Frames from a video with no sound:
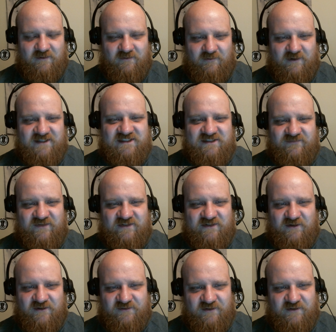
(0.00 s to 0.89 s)
the rest of
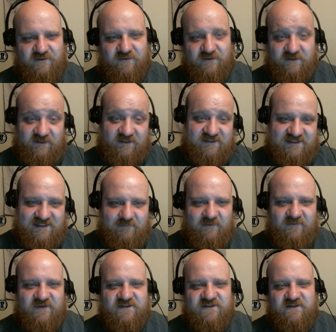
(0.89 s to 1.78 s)
us are too, or at least
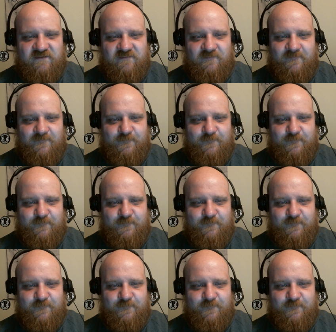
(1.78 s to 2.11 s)
some of us.